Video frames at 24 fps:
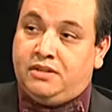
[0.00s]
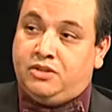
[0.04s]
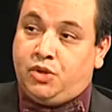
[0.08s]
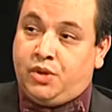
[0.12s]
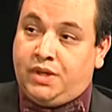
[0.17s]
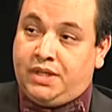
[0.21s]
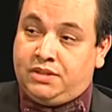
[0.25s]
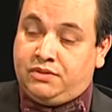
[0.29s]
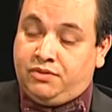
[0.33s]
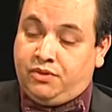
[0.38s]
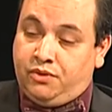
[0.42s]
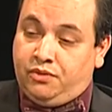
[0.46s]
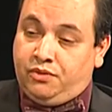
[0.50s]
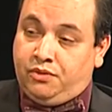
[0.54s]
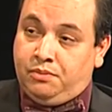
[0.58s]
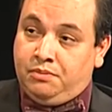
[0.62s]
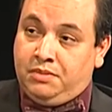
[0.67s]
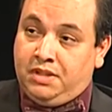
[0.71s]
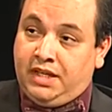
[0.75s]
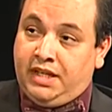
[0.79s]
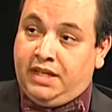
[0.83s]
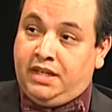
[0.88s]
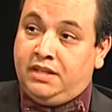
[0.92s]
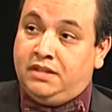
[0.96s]
transfer
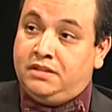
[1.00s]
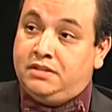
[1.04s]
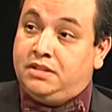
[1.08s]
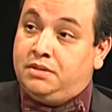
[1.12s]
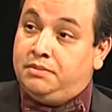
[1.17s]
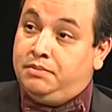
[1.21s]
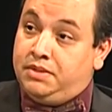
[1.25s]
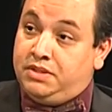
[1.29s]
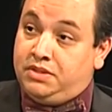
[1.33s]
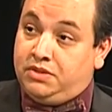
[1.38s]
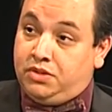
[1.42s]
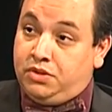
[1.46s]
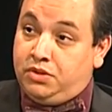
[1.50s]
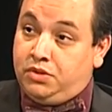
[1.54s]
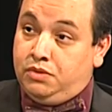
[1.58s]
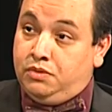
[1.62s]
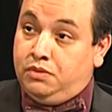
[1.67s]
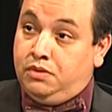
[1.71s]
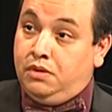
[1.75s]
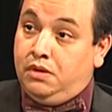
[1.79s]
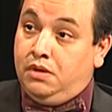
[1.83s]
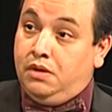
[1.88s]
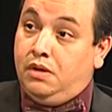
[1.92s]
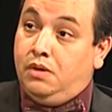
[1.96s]
from Lincoln to Mizzou
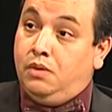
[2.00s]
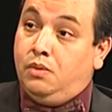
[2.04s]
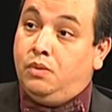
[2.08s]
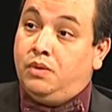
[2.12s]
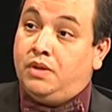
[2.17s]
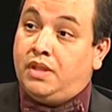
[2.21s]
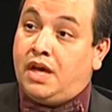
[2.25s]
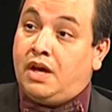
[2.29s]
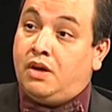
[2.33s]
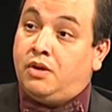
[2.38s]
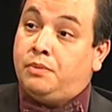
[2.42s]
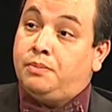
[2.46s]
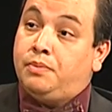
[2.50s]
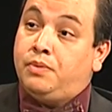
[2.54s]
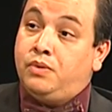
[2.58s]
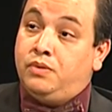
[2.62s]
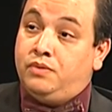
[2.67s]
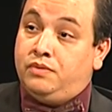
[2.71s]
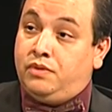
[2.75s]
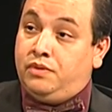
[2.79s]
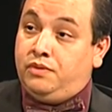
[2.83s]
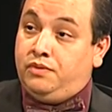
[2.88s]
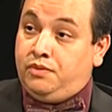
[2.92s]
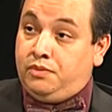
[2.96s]
without
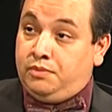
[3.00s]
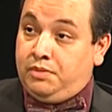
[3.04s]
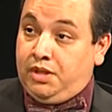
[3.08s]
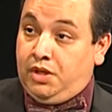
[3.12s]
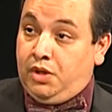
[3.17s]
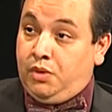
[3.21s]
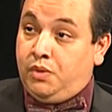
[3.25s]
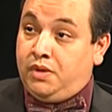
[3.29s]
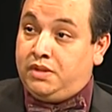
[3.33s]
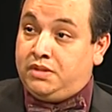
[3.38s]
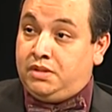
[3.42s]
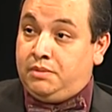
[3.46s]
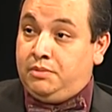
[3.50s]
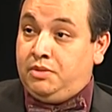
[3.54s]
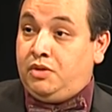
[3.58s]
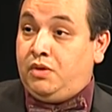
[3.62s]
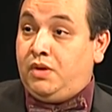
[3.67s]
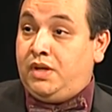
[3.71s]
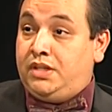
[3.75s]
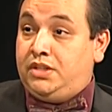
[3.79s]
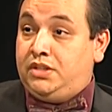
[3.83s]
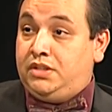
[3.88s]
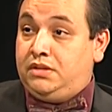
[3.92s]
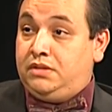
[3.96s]
approval from the U.S.
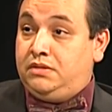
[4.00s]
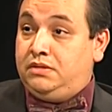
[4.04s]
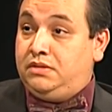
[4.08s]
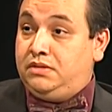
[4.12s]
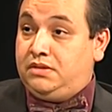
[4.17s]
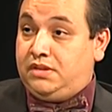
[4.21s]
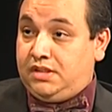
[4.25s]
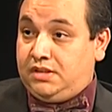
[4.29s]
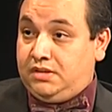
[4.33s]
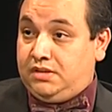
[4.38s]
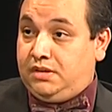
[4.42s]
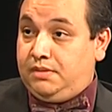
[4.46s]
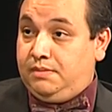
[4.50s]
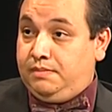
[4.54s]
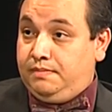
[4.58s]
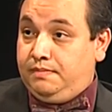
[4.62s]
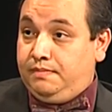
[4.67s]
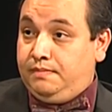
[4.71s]
immigration system.